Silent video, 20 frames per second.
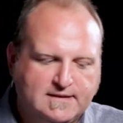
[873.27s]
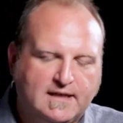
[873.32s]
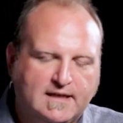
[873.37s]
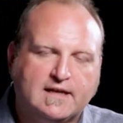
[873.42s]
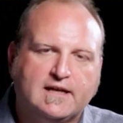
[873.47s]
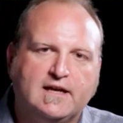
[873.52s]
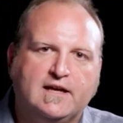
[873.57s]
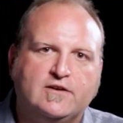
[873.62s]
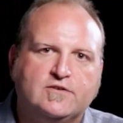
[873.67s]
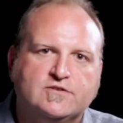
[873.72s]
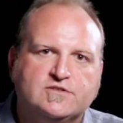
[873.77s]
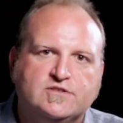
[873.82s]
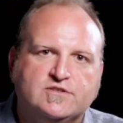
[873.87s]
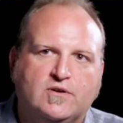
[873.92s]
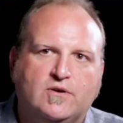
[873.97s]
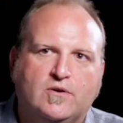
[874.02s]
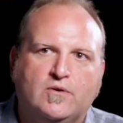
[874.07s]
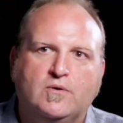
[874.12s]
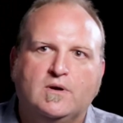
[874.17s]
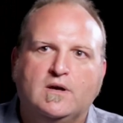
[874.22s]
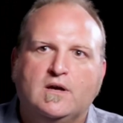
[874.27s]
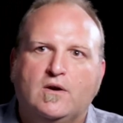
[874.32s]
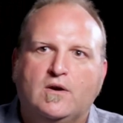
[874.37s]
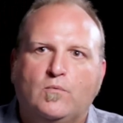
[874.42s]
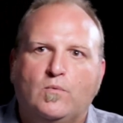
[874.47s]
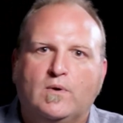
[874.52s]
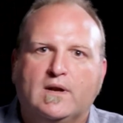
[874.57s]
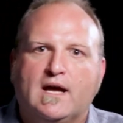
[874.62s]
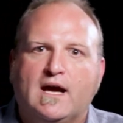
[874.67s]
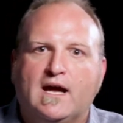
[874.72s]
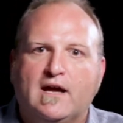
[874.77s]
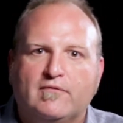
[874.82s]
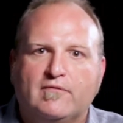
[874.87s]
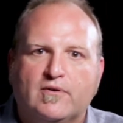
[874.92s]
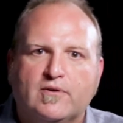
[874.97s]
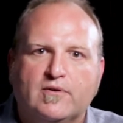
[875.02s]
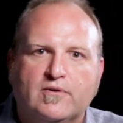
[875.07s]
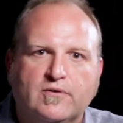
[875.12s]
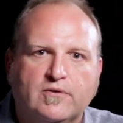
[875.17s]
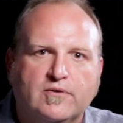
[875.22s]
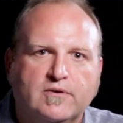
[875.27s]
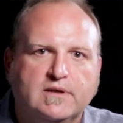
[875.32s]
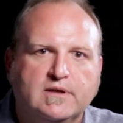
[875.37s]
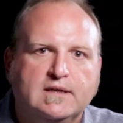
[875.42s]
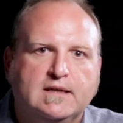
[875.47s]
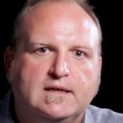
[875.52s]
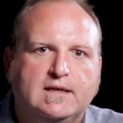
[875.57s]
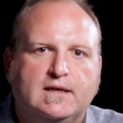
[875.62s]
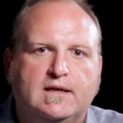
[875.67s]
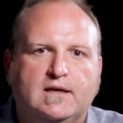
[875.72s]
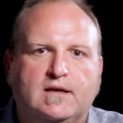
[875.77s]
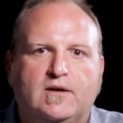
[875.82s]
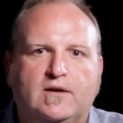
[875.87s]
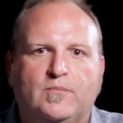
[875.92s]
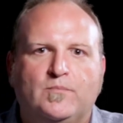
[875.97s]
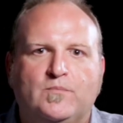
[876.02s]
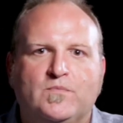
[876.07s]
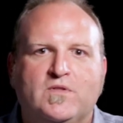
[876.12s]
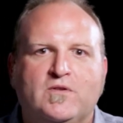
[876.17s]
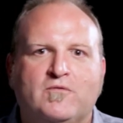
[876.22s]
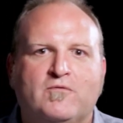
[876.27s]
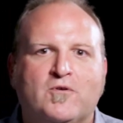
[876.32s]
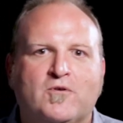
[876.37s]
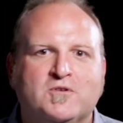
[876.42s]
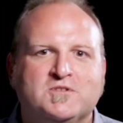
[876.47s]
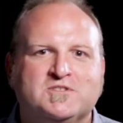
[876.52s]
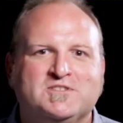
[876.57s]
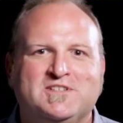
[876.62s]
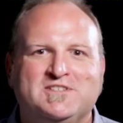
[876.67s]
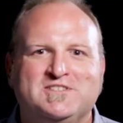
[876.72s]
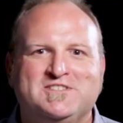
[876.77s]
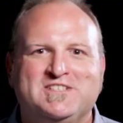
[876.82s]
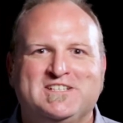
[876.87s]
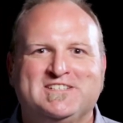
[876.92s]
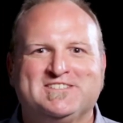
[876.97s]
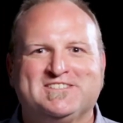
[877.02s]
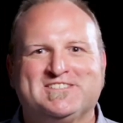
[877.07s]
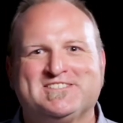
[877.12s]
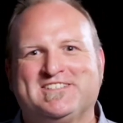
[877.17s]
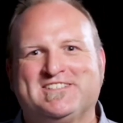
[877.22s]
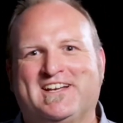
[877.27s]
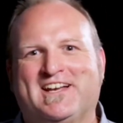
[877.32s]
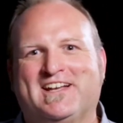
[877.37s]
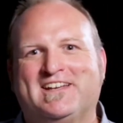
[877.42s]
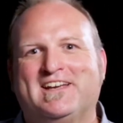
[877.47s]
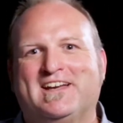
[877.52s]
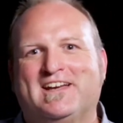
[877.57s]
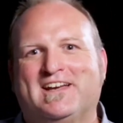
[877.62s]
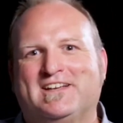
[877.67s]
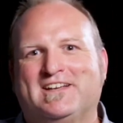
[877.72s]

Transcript: decade or so, when I have heard the verse that Jesus said,